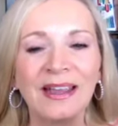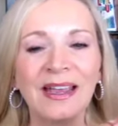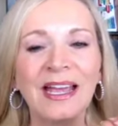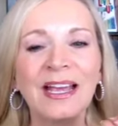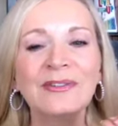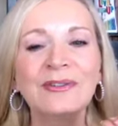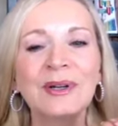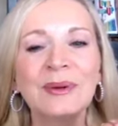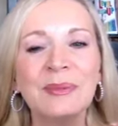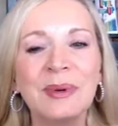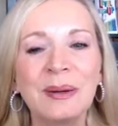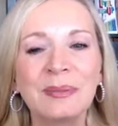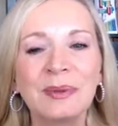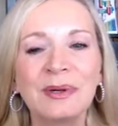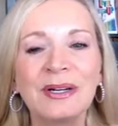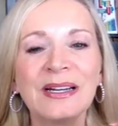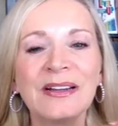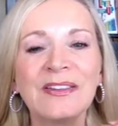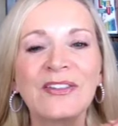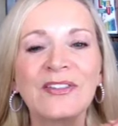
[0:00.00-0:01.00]
And
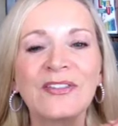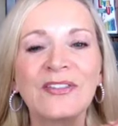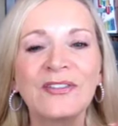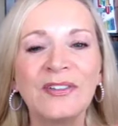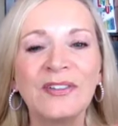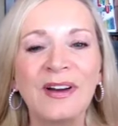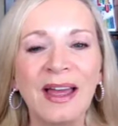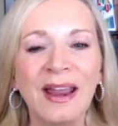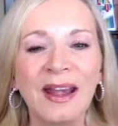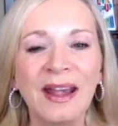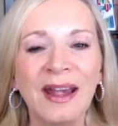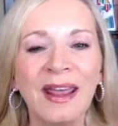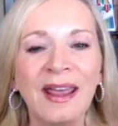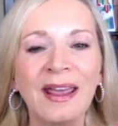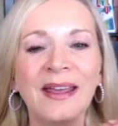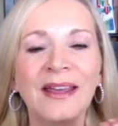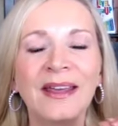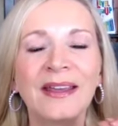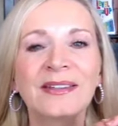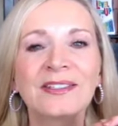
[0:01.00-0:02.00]
remember, it's fun
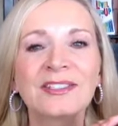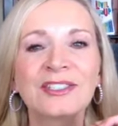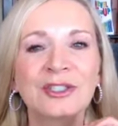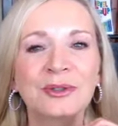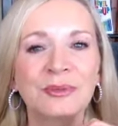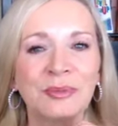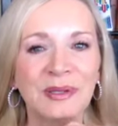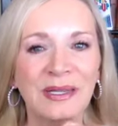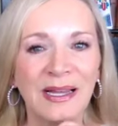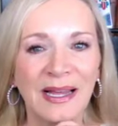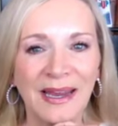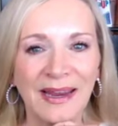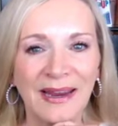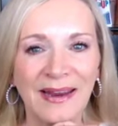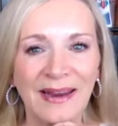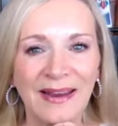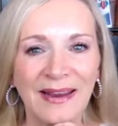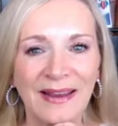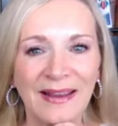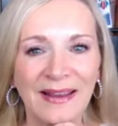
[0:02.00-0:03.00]
to
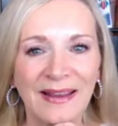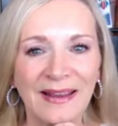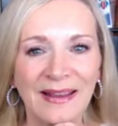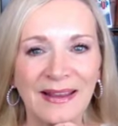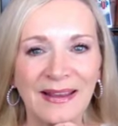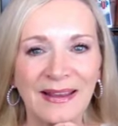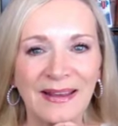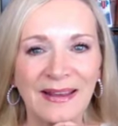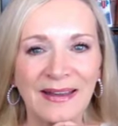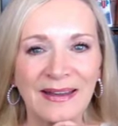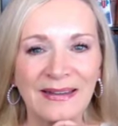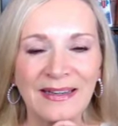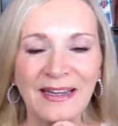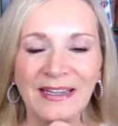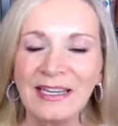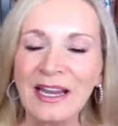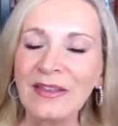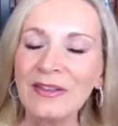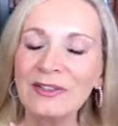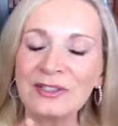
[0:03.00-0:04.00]
play. Now,
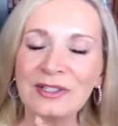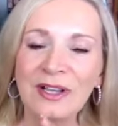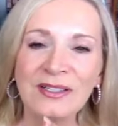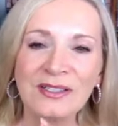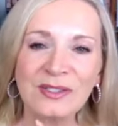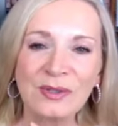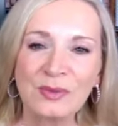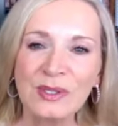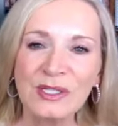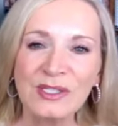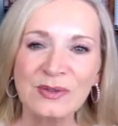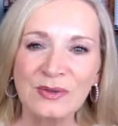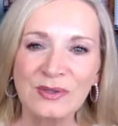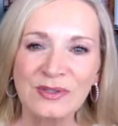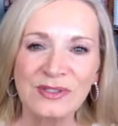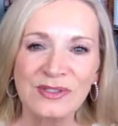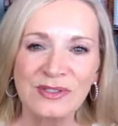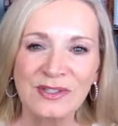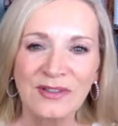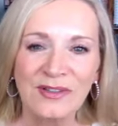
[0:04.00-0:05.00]
again, there's lots of
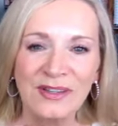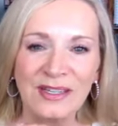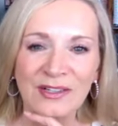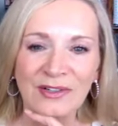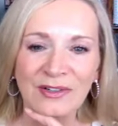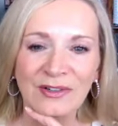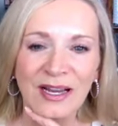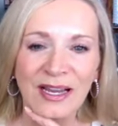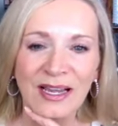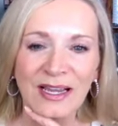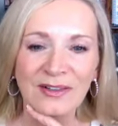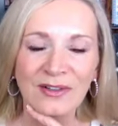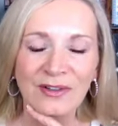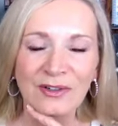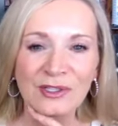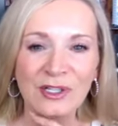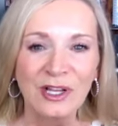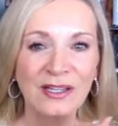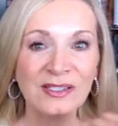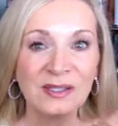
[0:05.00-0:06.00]
resources on the internet.
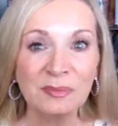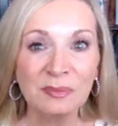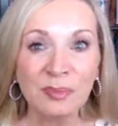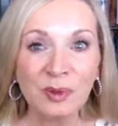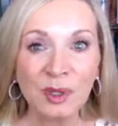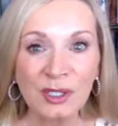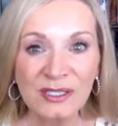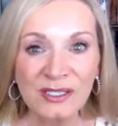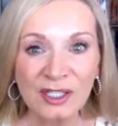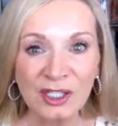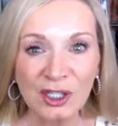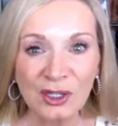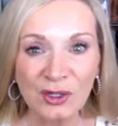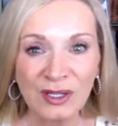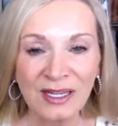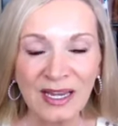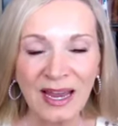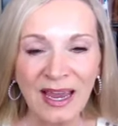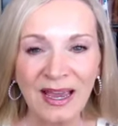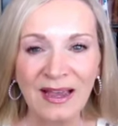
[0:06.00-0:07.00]
There's lots of books that you
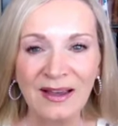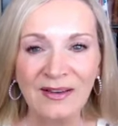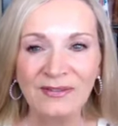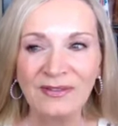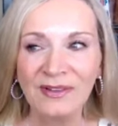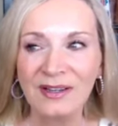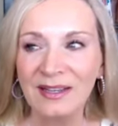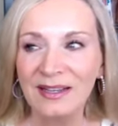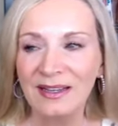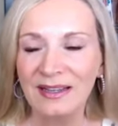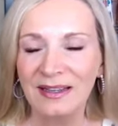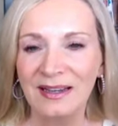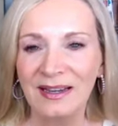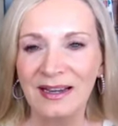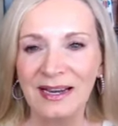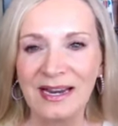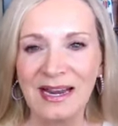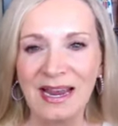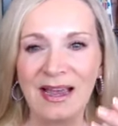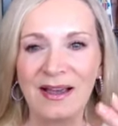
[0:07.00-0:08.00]
can have.
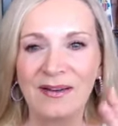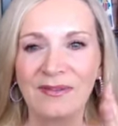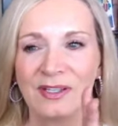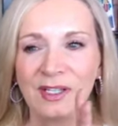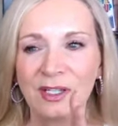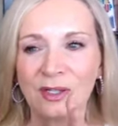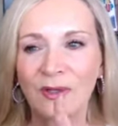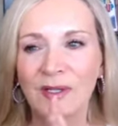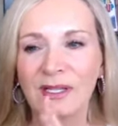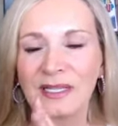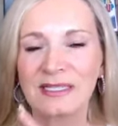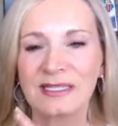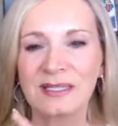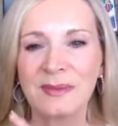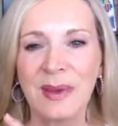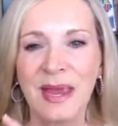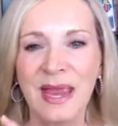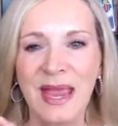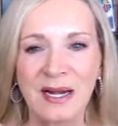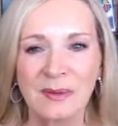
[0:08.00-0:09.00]
I have, you know, like
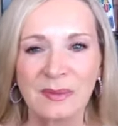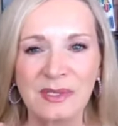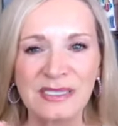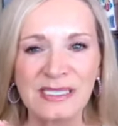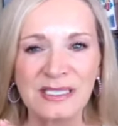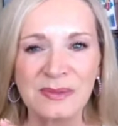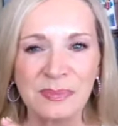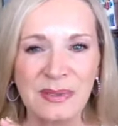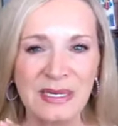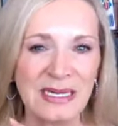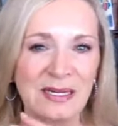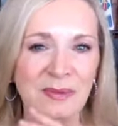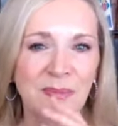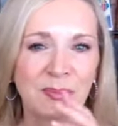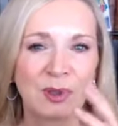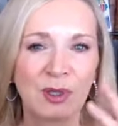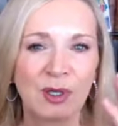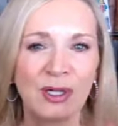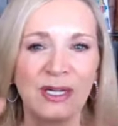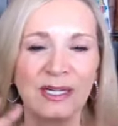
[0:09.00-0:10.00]
some animal speak
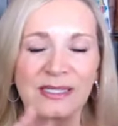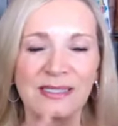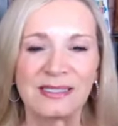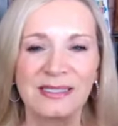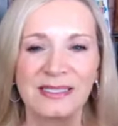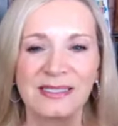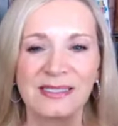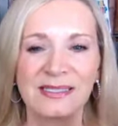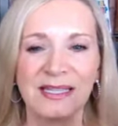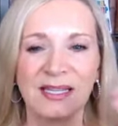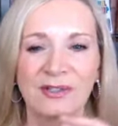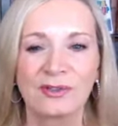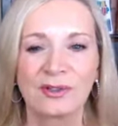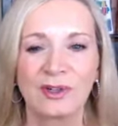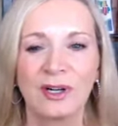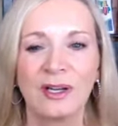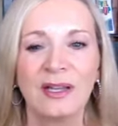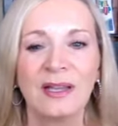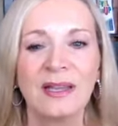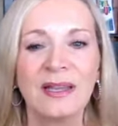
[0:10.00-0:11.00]
books,
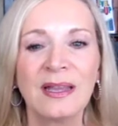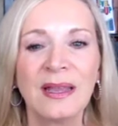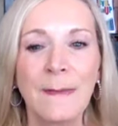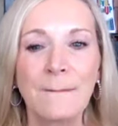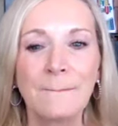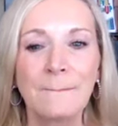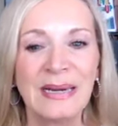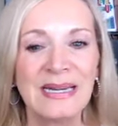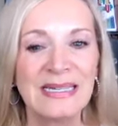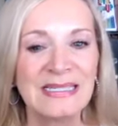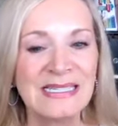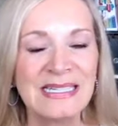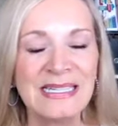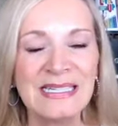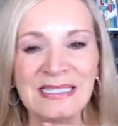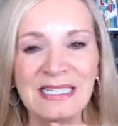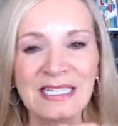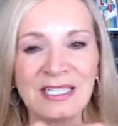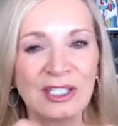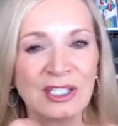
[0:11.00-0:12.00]
etc but it's
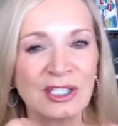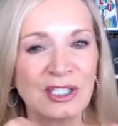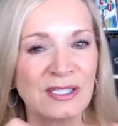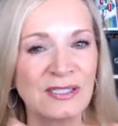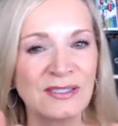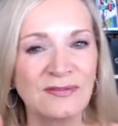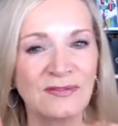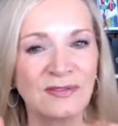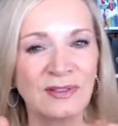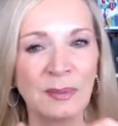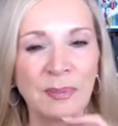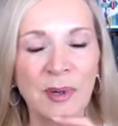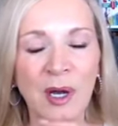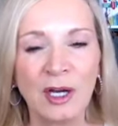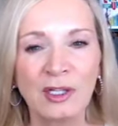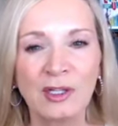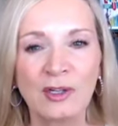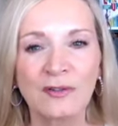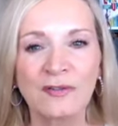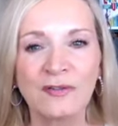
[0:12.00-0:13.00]
easy to just flip
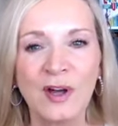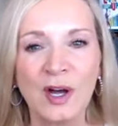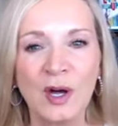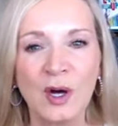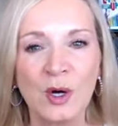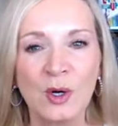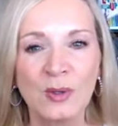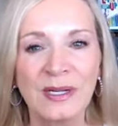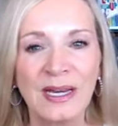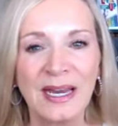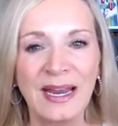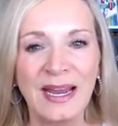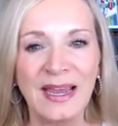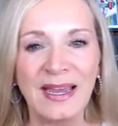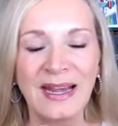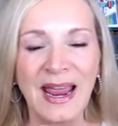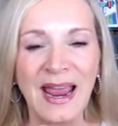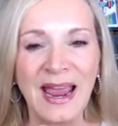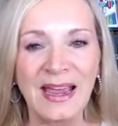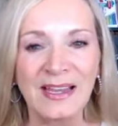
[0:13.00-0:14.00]
on your phone
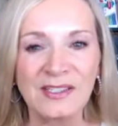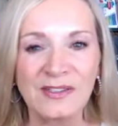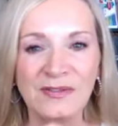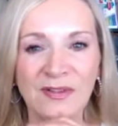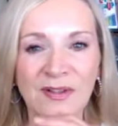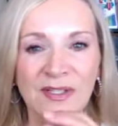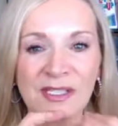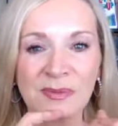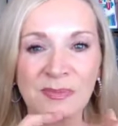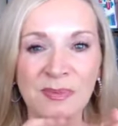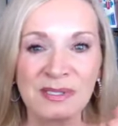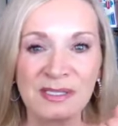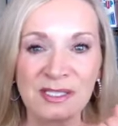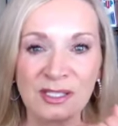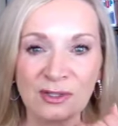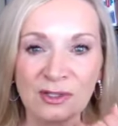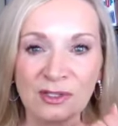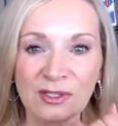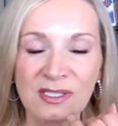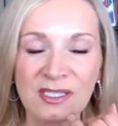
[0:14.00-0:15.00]
and ask for the
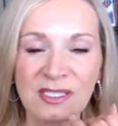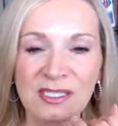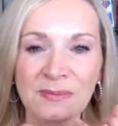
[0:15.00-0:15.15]
specific